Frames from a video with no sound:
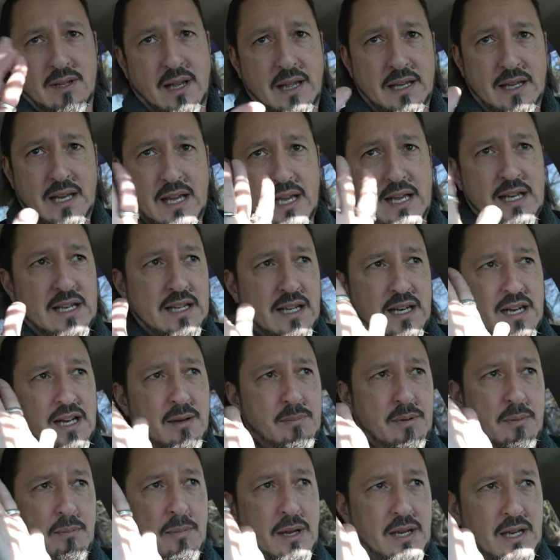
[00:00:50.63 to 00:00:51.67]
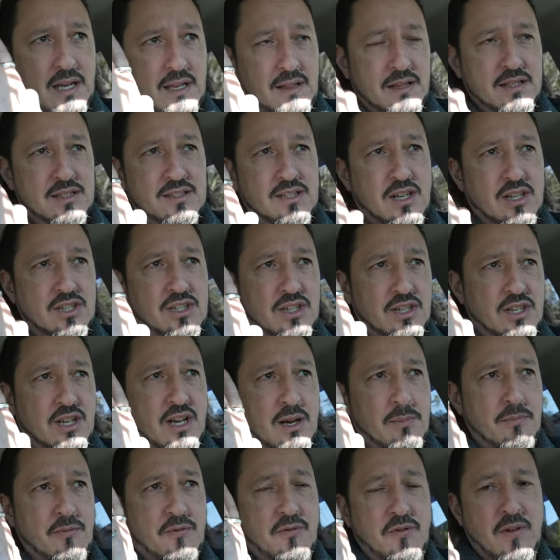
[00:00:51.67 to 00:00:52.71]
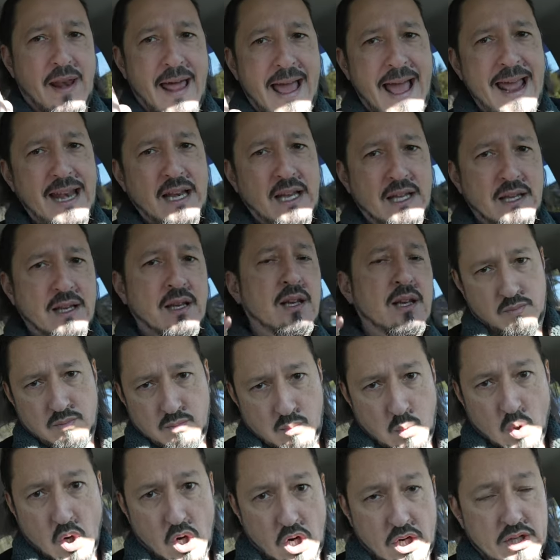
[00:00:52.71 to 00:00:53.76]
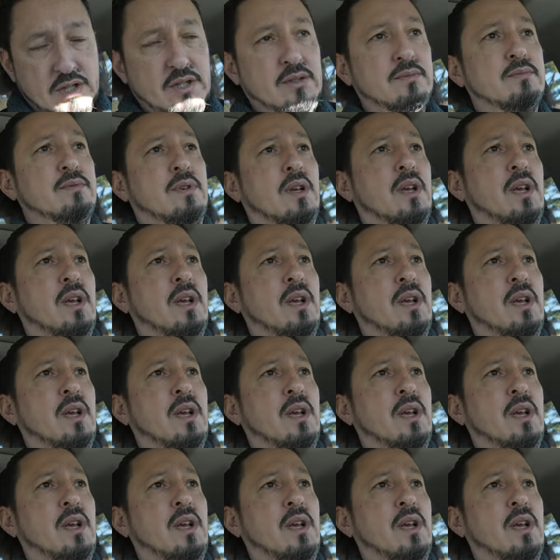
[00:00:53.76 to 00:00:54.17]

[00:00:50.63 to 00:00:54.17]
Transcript: like heating it up and making the suction cup flat works.